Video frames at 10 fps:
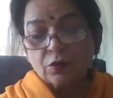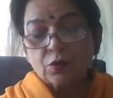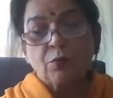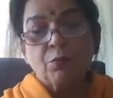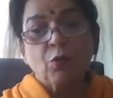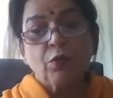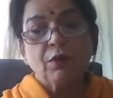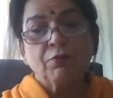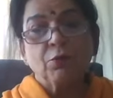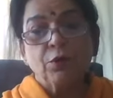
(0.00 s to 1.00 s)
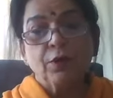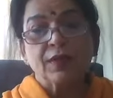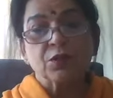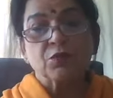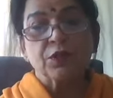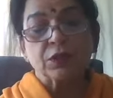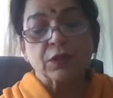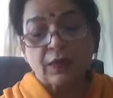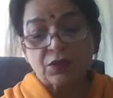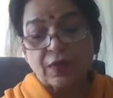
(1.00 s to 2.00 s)
So the mode of goodness, which is
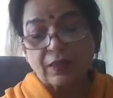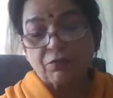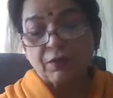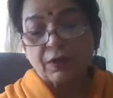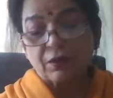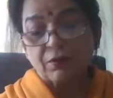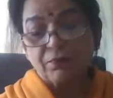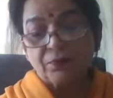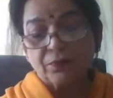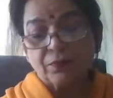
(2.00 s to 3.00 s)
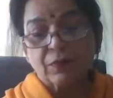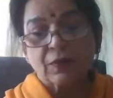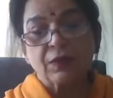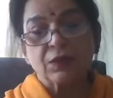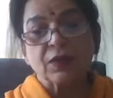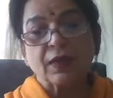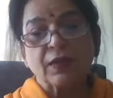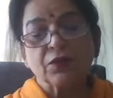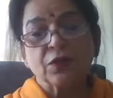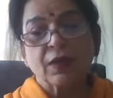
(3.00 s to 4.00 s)
called sattvic, is
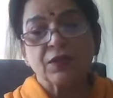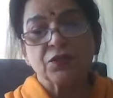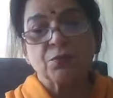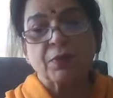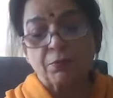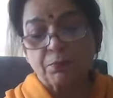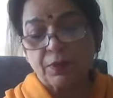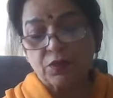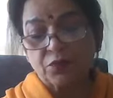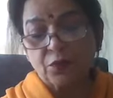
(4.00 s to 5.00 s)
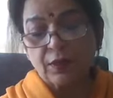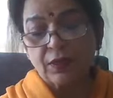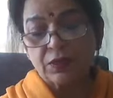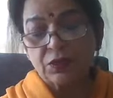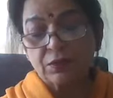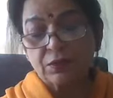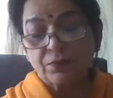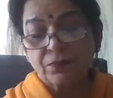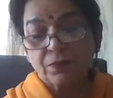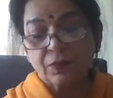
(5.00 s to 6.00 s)
characterized by peacefulness,
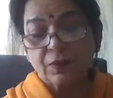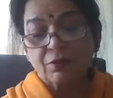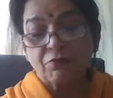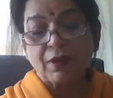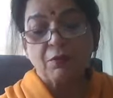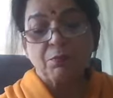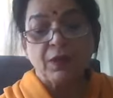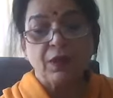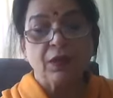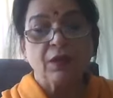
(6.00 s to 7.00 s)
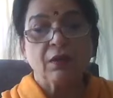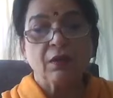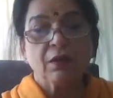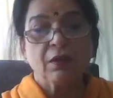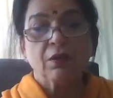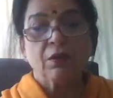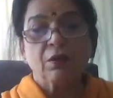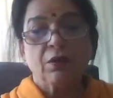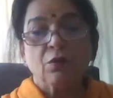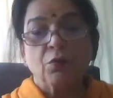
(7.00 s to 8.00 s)
well-being,
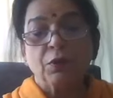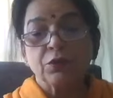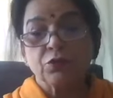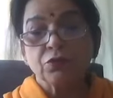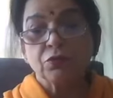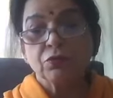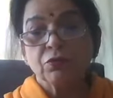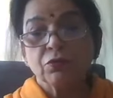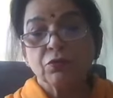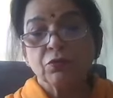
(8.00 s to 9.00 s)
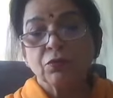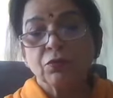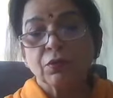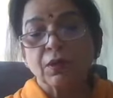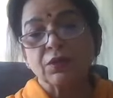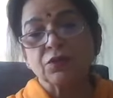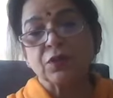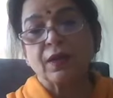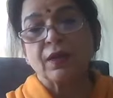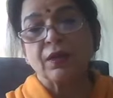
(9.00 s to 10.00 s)
virtue, and
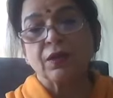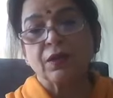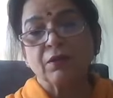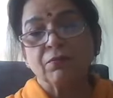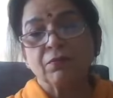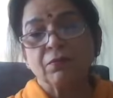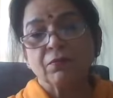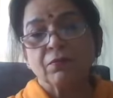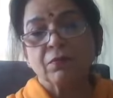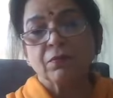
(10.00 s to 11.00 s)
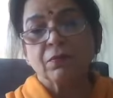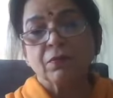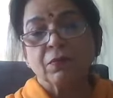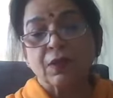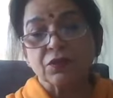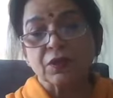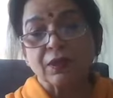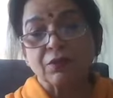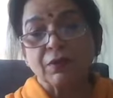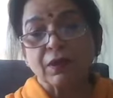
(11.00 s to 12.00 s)
serenity. That's
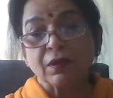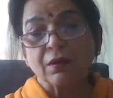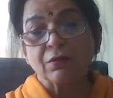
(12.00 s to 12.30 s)
sattvic.